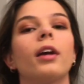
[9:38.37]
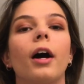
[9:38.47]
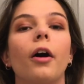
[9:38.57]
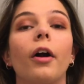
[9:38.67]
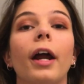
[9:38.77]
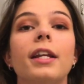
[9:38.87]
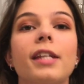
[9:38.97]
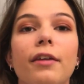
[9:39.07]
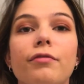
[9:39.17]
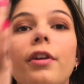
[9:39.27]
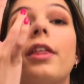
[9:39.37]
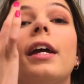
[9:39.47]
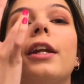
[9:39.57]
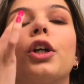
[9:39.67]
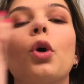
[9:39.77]
All right, time for the
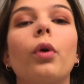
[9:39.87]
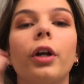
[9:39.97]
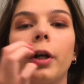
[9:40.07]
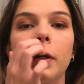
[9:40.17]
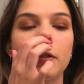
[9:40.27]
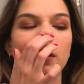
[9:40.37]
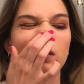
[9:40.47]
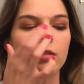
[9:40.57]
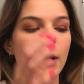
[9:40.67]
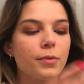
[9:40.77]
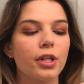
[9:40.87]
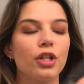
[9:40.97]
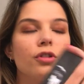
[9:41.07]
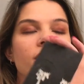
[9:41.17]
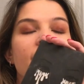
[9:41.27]
inner corners. I'm just gonna
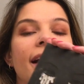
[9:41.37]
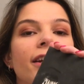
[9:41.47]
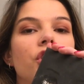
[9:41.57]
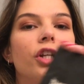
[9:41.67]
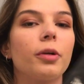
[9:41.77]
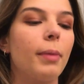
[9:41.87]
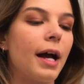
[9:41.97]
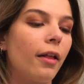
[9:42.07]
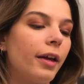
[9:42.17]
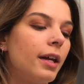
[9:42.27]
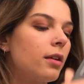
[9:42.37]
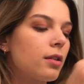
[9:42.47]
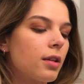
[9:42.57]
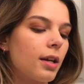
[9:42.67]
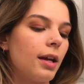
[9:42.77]
use this Kylie Jenner palette
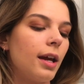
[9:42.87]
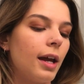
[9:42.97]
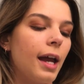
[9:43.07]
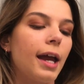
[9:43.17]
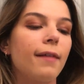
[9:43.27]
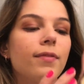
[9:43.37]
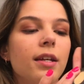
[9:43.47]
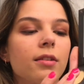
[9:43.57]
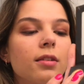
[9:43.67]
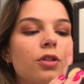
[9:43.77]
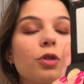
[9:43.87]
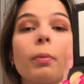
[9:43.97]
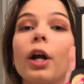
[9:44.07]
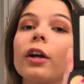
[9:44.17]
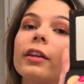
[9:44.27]
and this
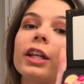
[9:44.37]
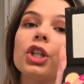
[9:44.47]
sparkly